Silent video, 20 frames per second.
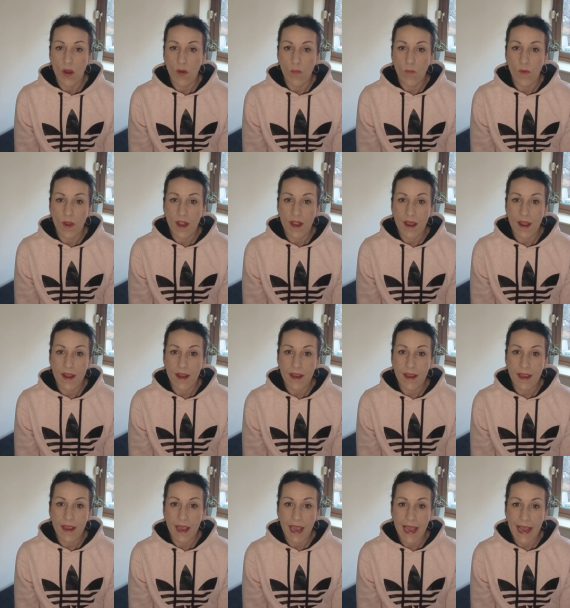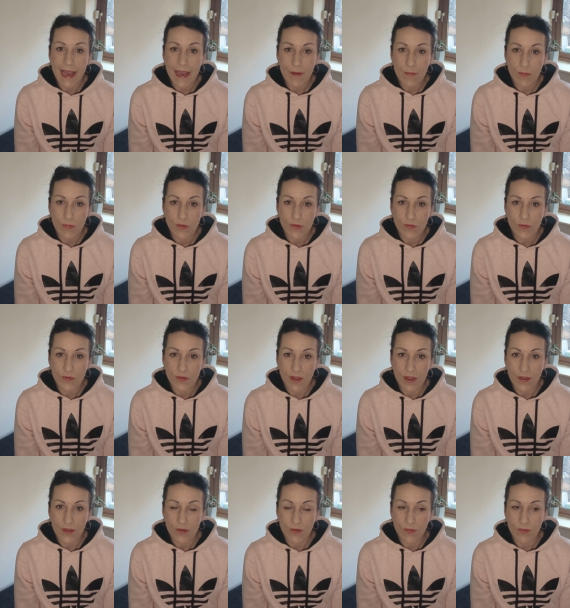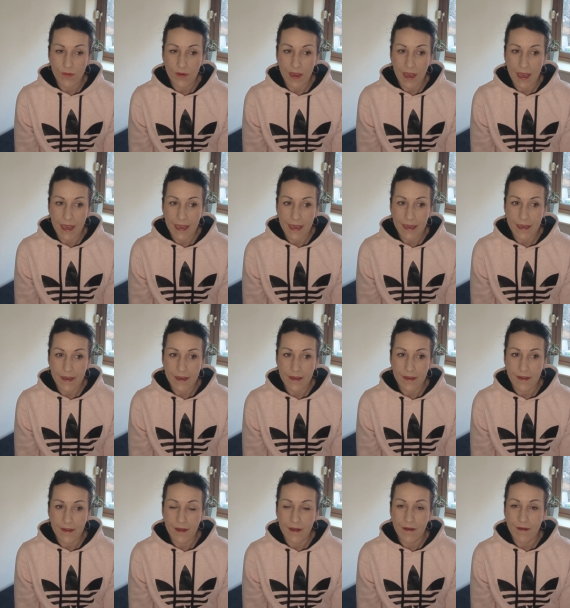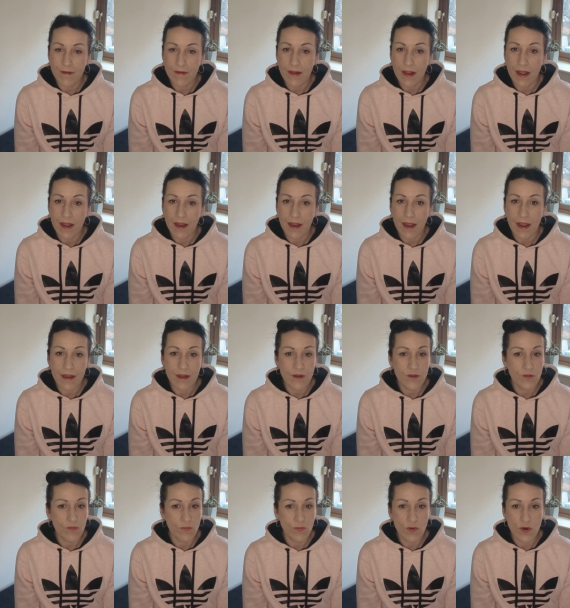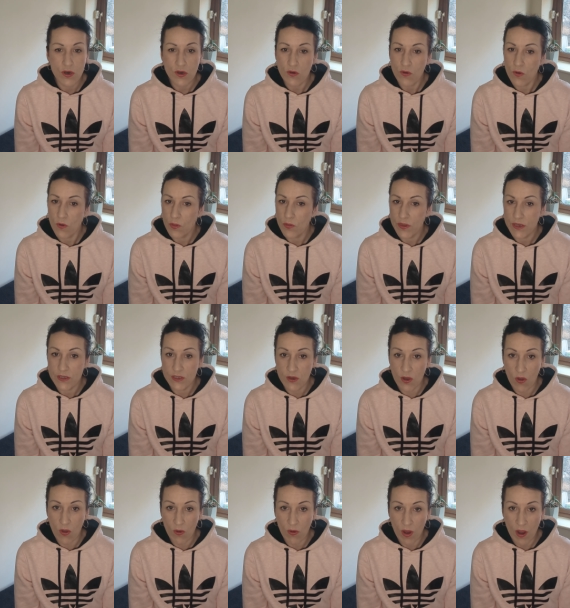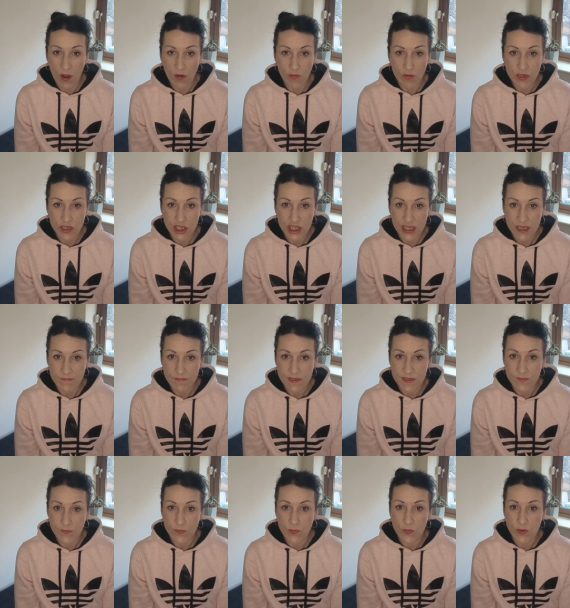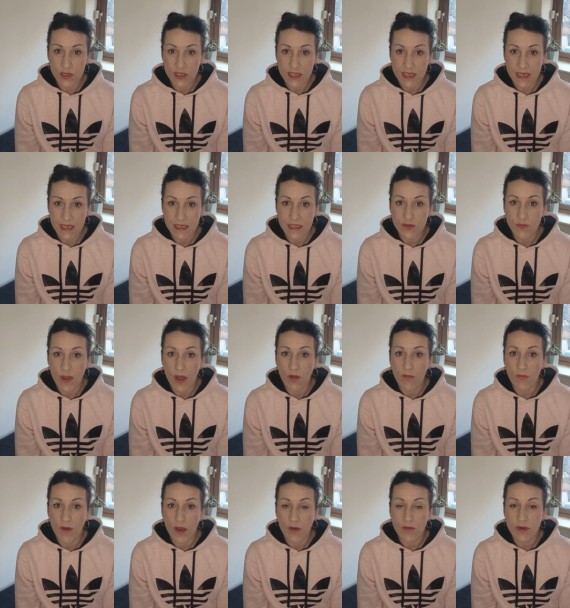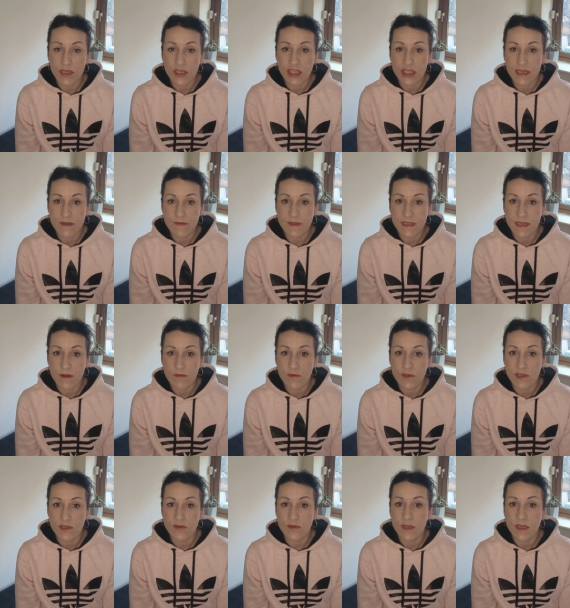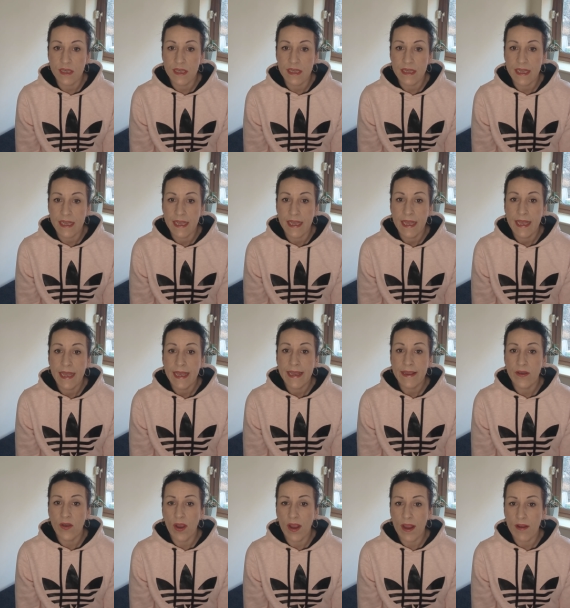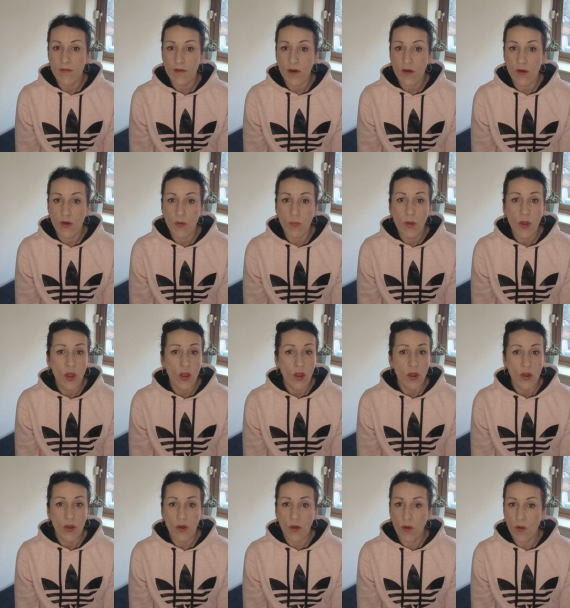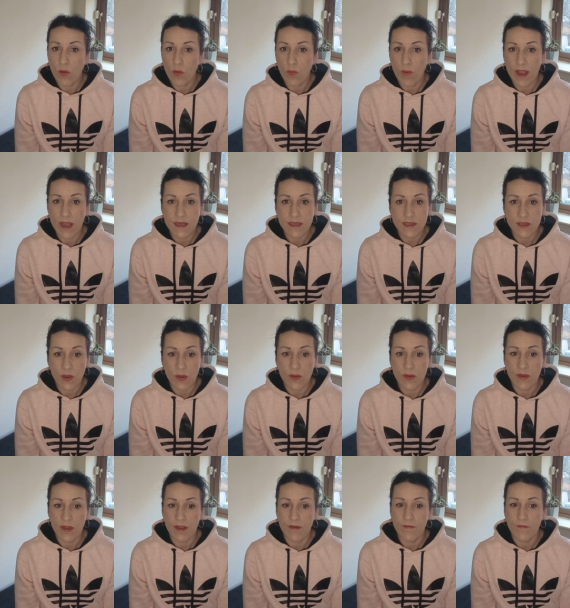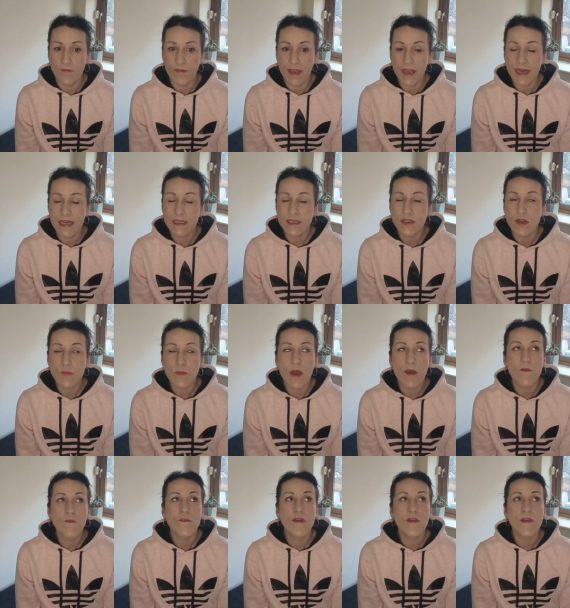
when I came to the UK, yeah, I had to work all these long hour shifts, 14, 12 hour shifts I was doing in the care home, always on the feet. So my